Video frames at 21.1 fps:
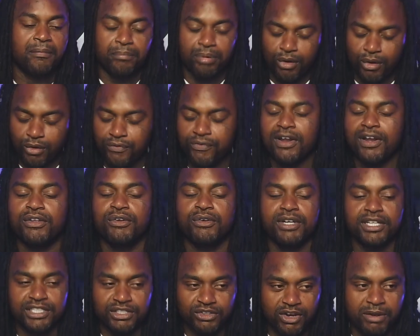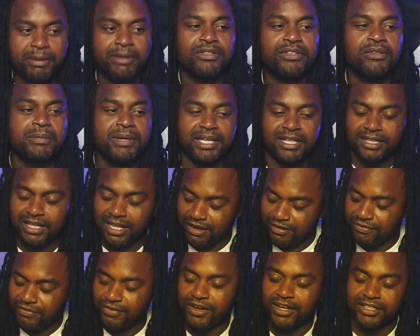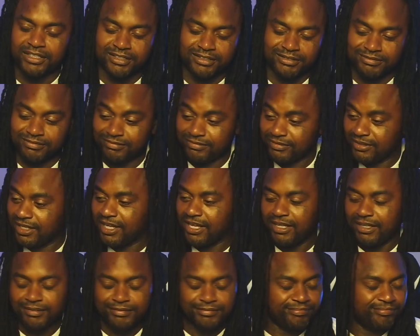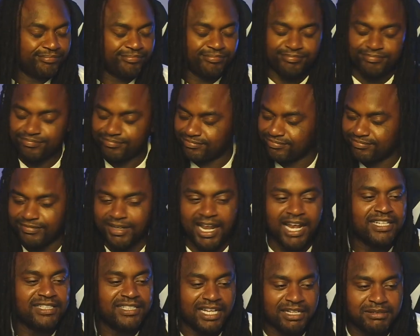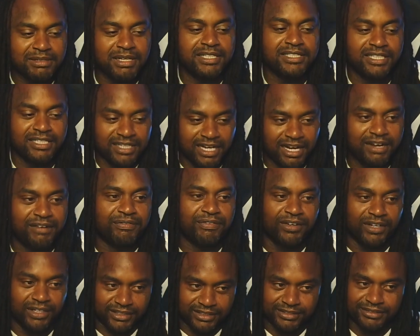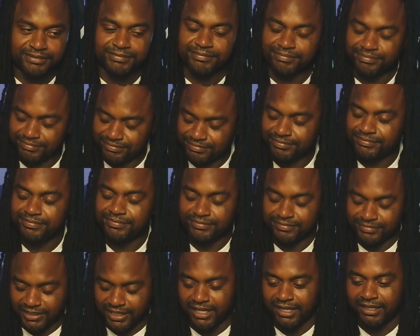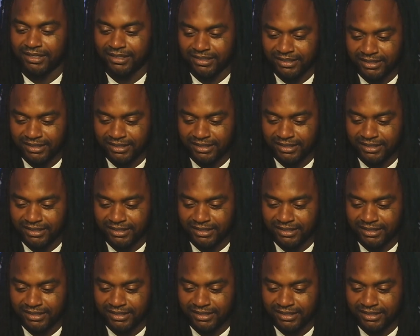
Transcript: Bro follow you on Instagram after you meet, they done fucked. 9 times out of 10, they done fucked. Yeah.